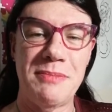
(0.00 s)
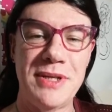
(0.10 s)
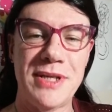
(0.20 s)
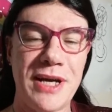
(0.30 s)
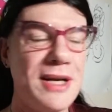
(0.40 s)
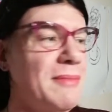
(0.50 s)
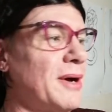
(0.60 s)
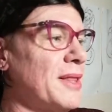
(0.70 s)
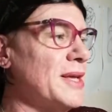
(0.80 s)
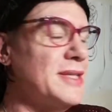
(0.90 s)
has been taken up
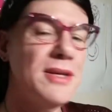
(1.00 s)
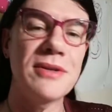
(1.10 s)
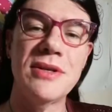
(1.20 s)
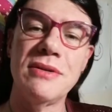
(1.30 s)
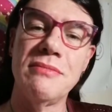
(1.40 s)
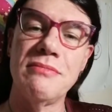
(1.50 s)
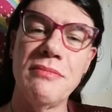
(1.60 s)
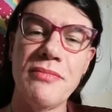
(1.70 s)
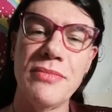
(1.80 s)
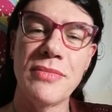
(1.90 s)
by this.
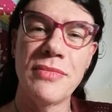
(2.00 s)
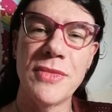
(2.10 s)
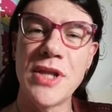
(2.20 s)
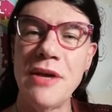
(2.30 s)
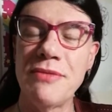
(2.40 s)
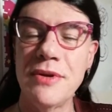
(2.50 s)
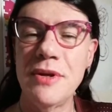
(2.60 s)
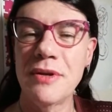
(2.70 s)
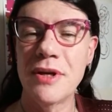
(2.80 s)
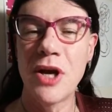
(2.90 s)
David,